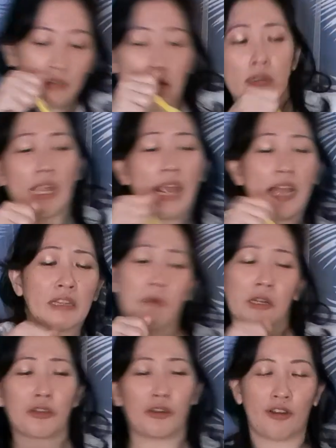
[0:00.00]
okay, has it
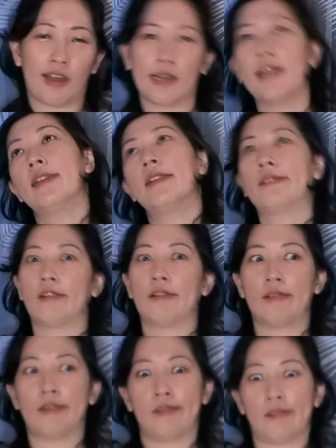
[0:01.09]
worked or not?
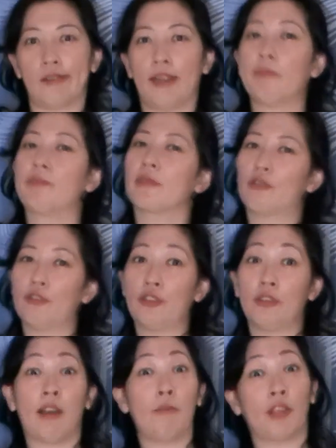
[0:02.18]
So annoying. Told
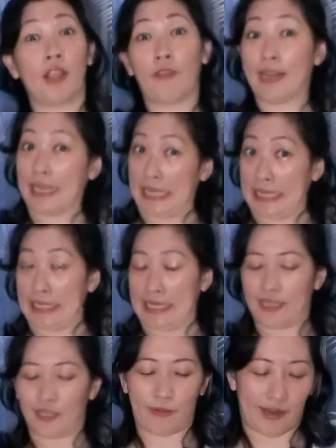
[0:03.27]
you I'm looking for the
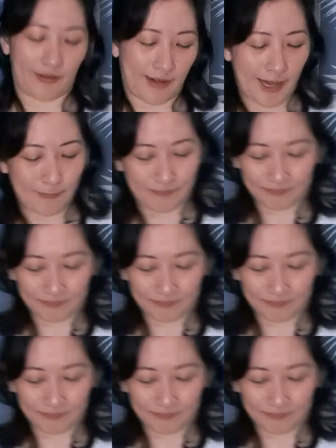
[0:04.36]
easiest way, right?